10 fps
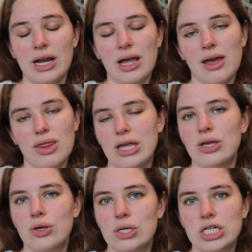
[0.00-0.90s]
Like, I think
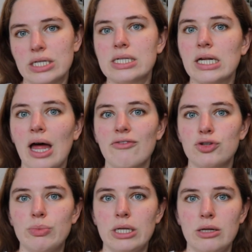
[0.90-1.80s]
she'll still have to
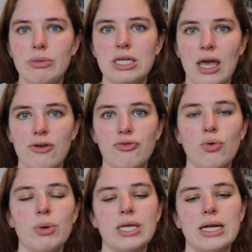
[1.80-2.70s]
be a little bit careful,
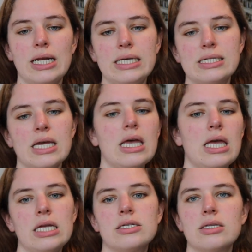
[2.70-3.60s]
but at least
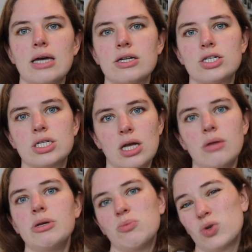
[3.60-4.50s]
it's attached a little
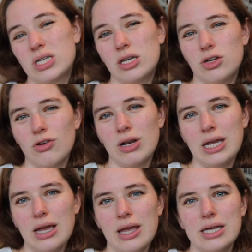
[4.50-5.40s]
bit more
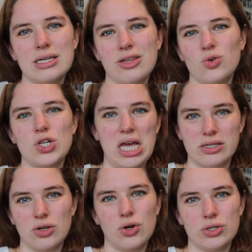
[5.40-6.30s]
securely, I guess, and now she
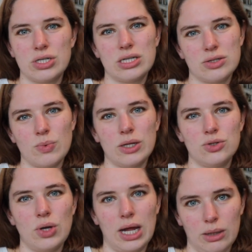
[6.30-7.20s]
has the cotton as well
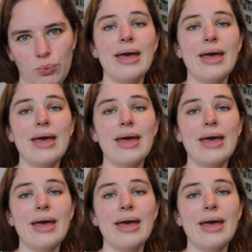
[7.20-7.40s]
to help.